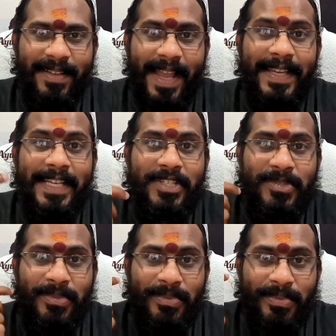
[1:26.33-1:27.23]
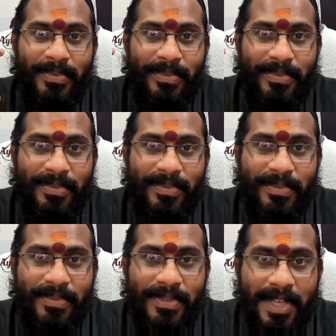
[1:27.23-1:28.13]
I need to
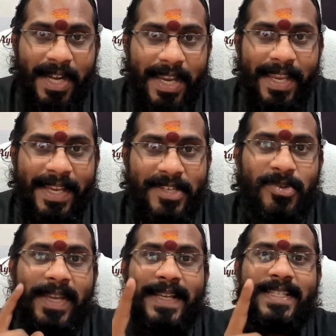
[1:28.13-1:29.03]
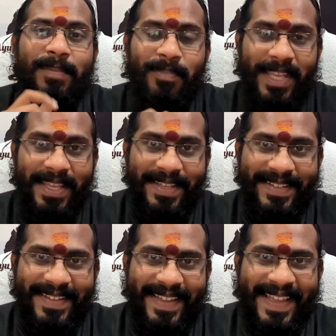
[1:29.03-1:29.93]
cry to get something.
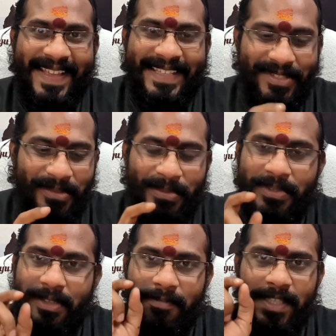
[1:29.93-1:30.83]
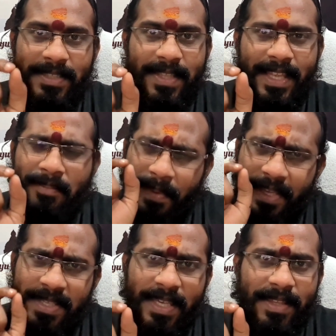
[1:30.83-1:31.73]
So the first thing,
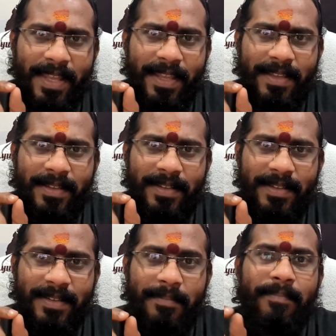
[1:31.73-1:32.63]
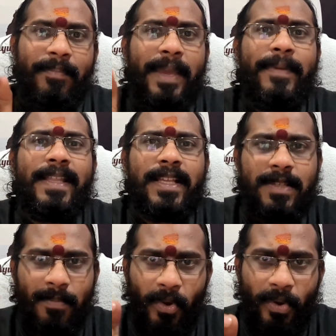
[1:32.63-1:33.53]
basic thing, maybe the
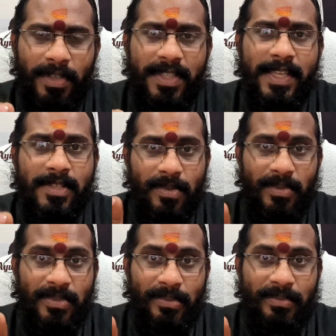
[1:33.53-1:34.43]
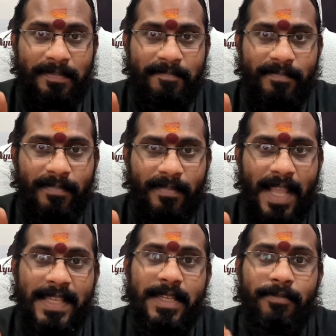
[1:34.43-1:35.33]
small things also
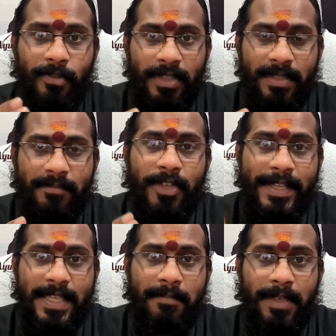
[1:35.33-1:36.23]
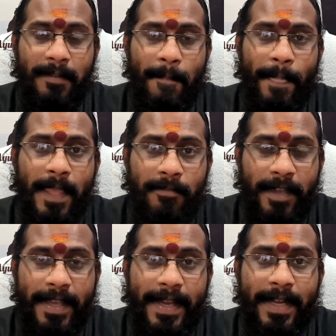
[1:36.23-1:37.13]
as a food. For example, if
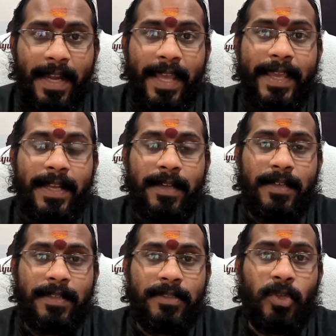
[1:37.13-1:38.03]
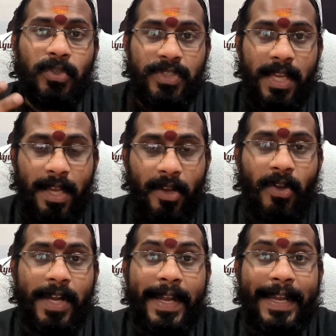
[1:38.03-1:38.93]
a kid like dosa
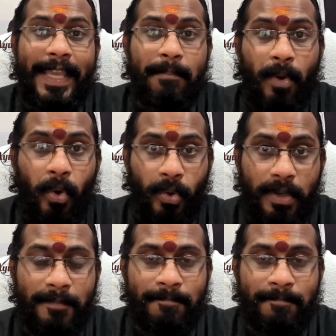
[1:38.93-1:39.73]
or idli more,